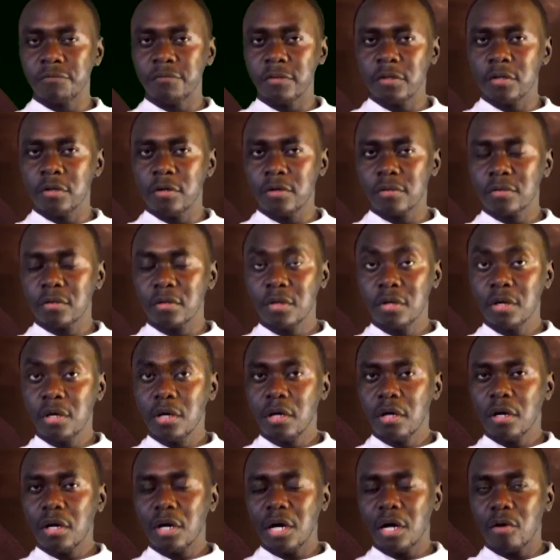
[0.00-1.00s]
of the earth.
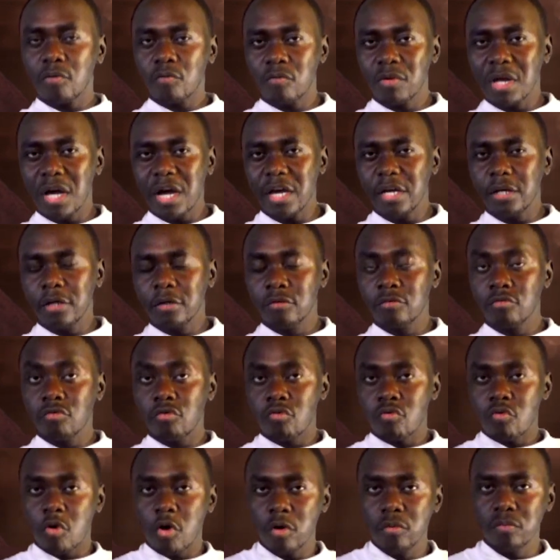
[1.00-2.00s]
A lion
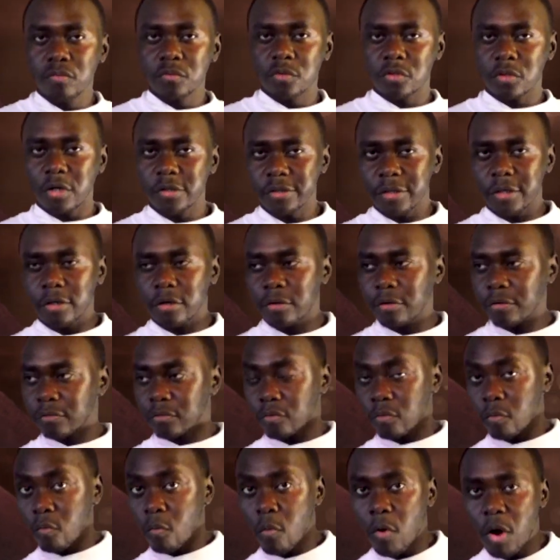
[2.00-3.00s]
roams on the
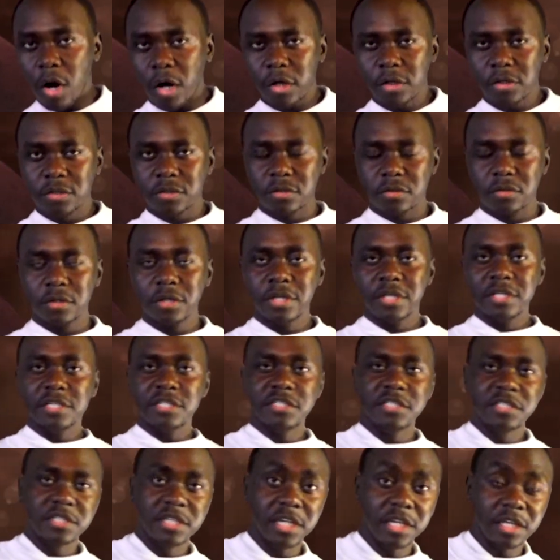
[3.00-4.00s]
earth, walks,
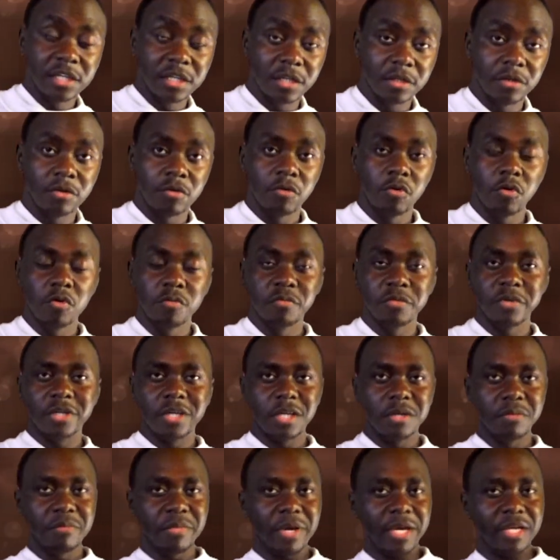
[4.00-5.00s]
seeking whom
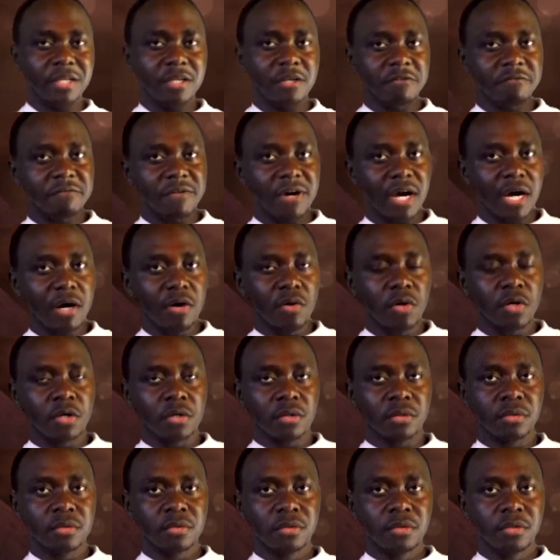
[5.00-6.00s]
he may
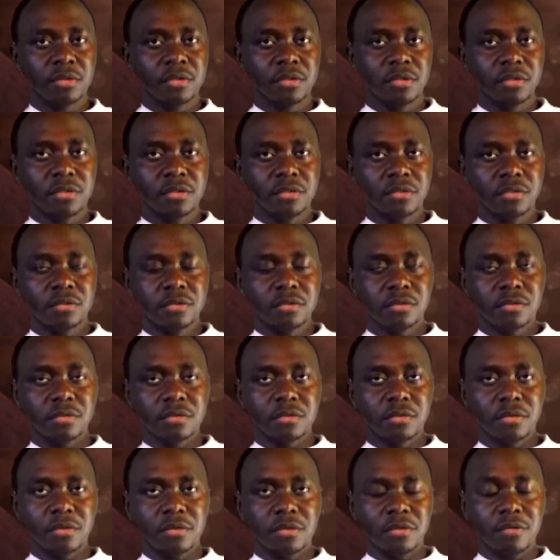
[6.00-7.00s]
devour.
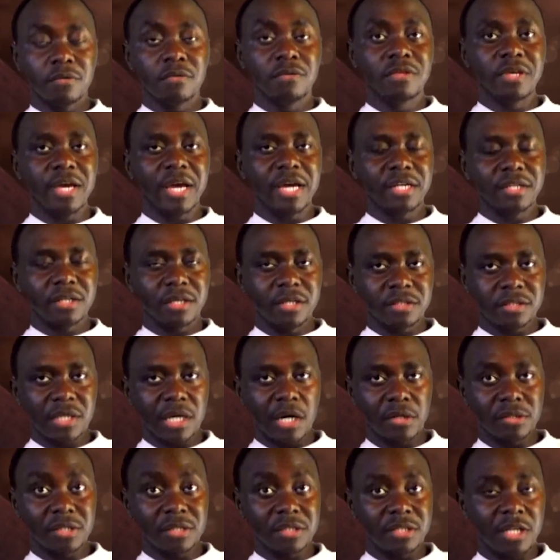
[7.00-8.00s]
That is
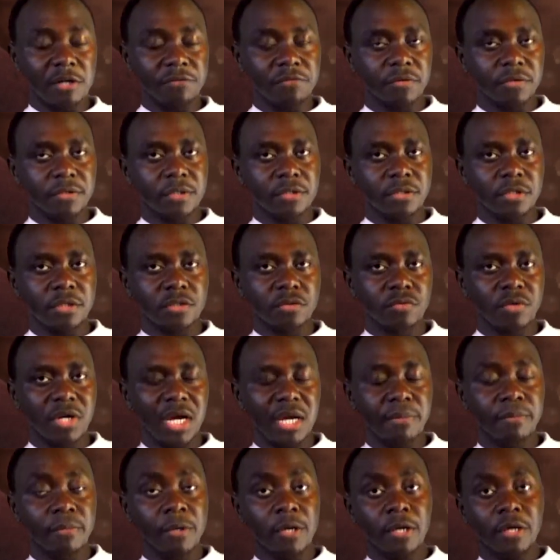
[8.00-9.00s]
how the devil is
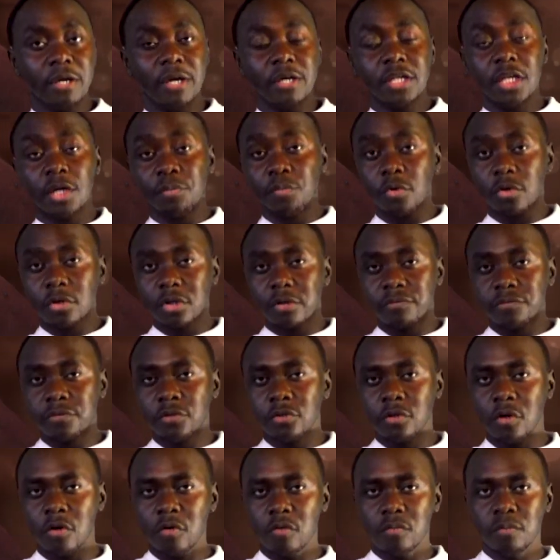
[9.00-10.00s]
described in the book of
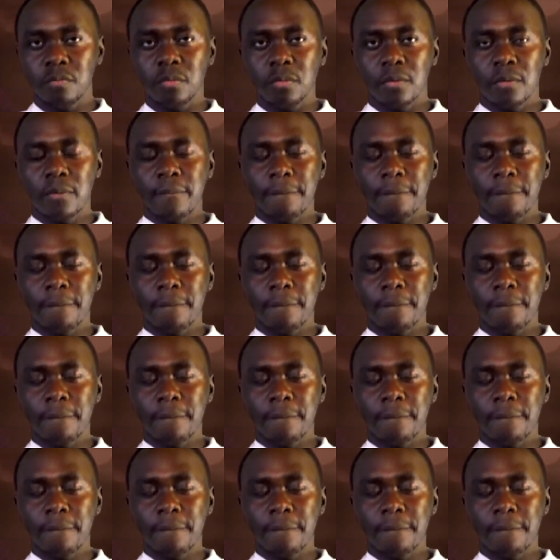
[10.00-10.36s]
Job.